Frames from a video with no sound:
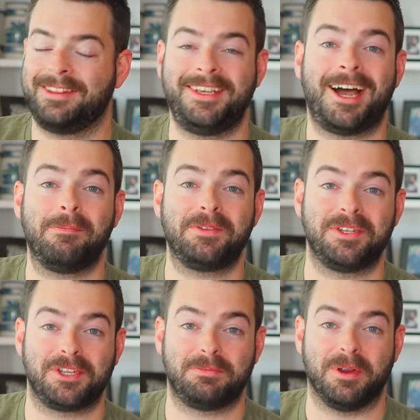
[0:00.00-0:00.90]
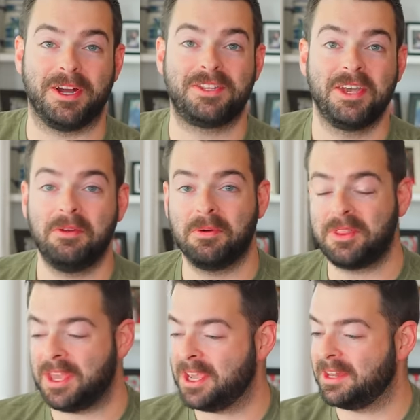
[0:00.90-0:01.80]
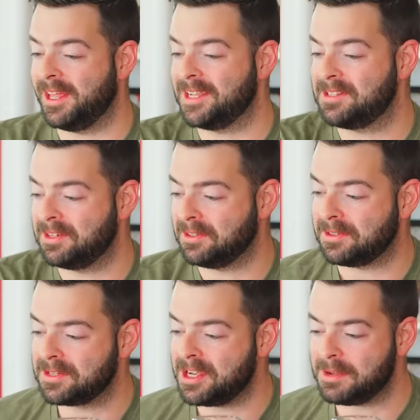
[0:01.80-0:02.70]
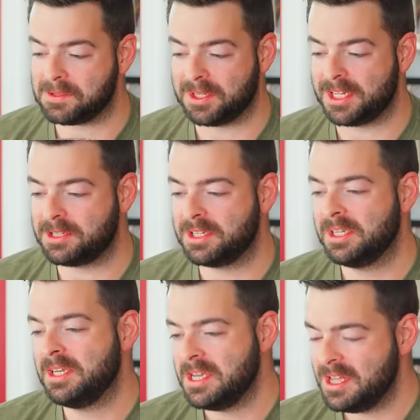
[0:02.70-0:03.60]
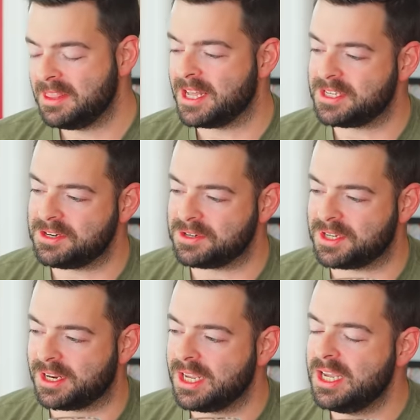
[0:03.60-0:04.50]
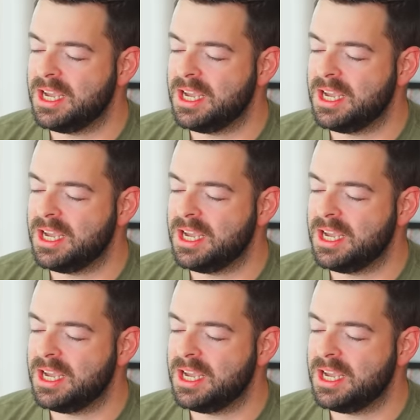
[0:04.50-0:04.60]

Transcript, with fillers: had the opposite experience where the head lasted a long time, so that's that's interesting.